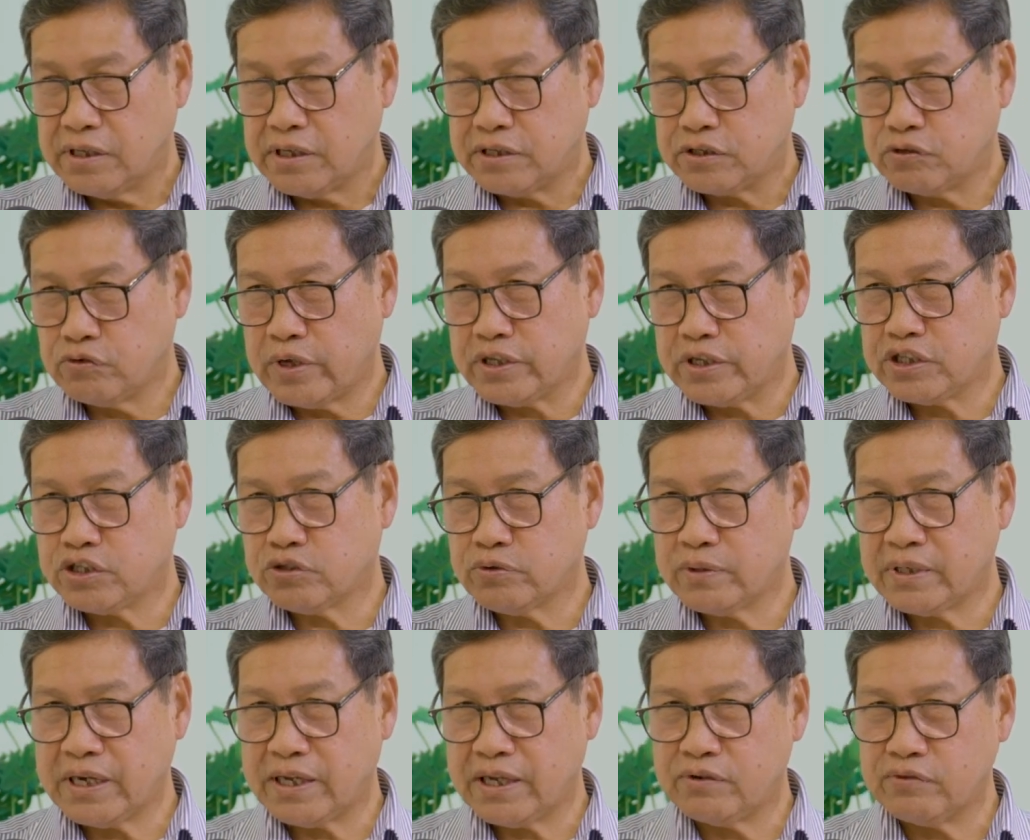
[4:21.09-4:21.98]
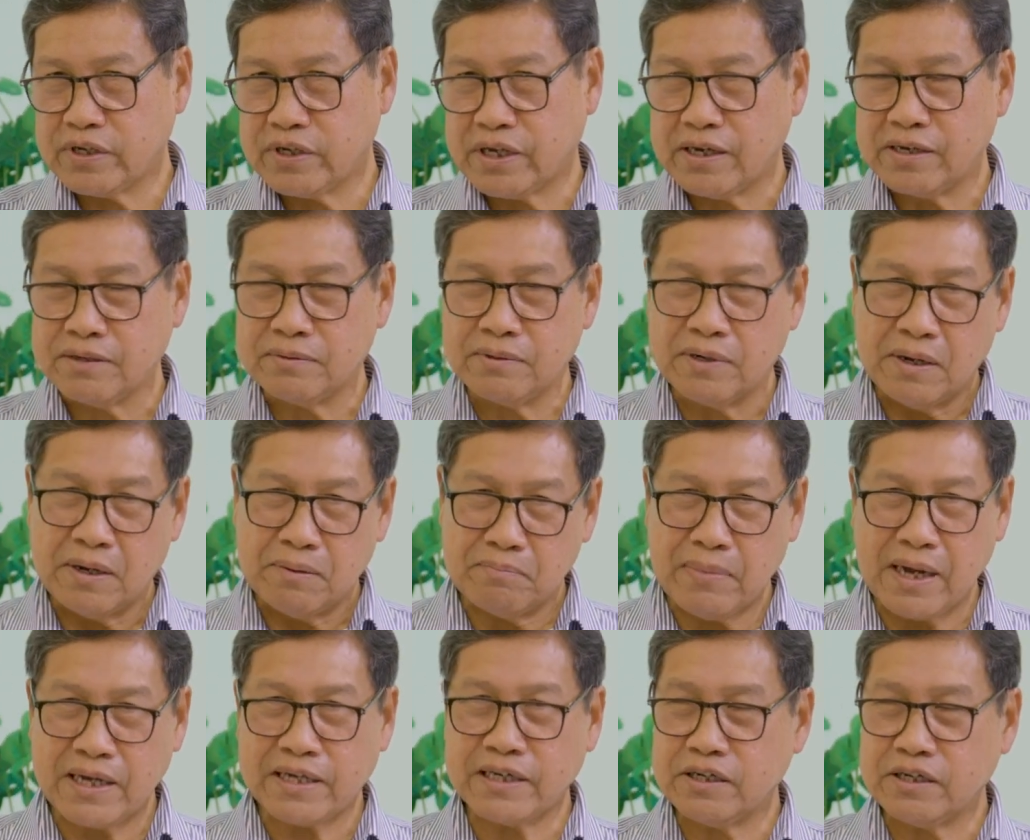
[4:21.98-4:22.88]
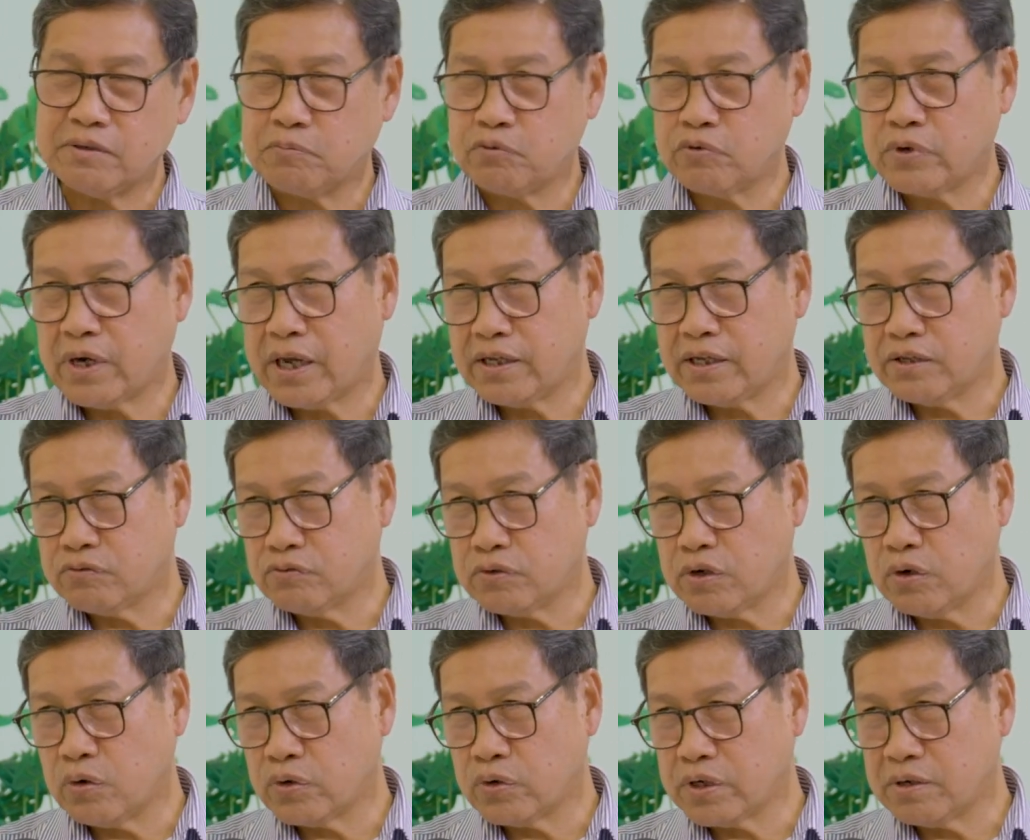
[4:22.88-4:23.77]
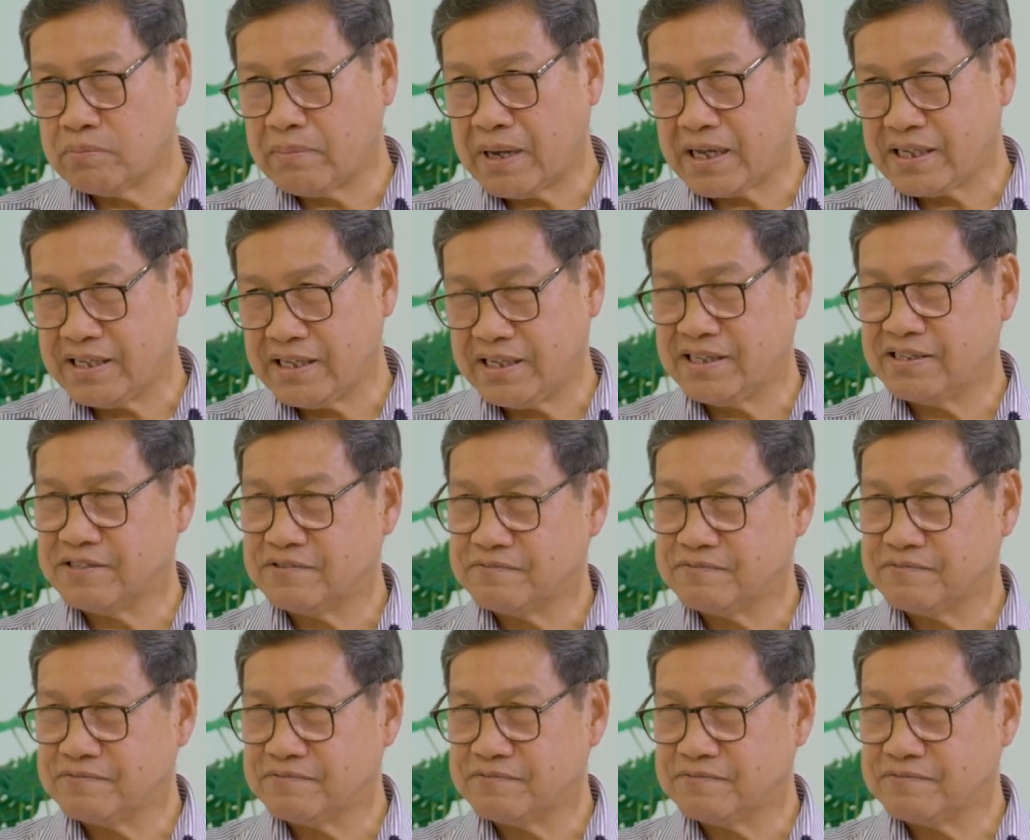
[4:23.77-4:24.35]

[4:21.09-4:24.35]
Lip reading: to ensure that you can market the product into the local market.